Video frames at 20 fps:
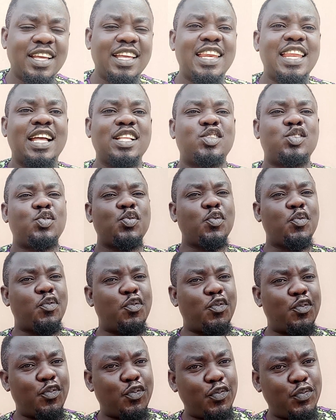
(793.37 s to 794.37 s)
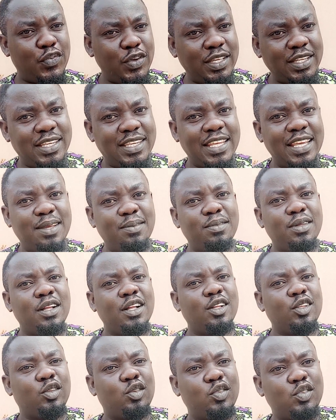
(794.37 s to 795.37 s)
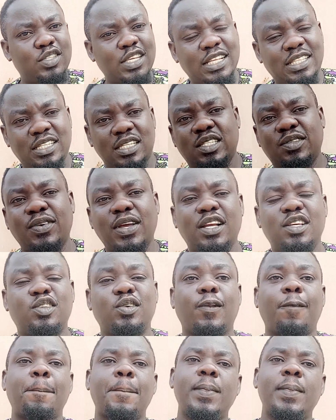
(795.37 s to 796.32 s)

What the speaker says: that you feed them to satisfaction.